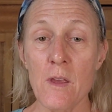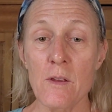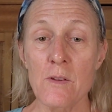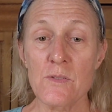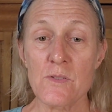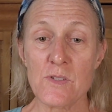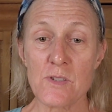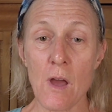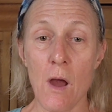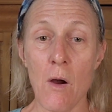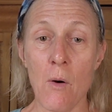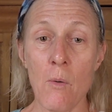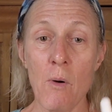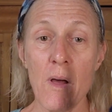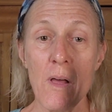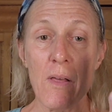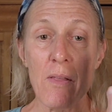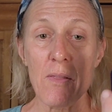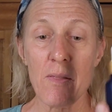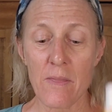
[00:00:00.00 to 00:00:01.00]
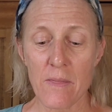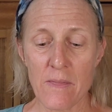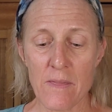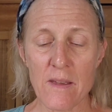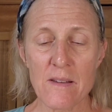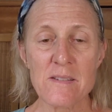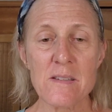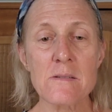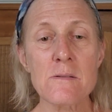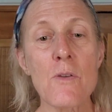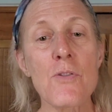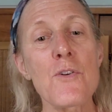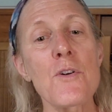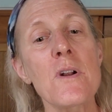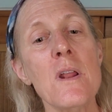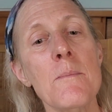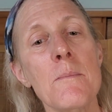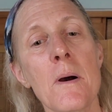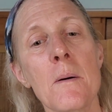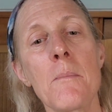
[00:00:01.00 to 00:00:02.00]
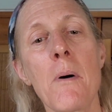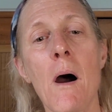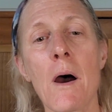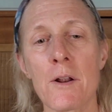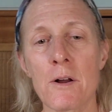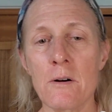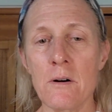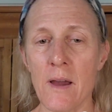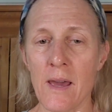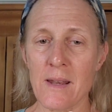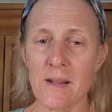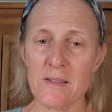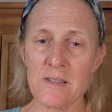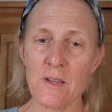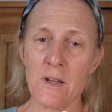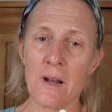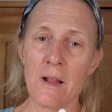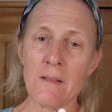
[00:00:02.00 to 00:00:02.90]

So this is a 30 ml bottle, and it's going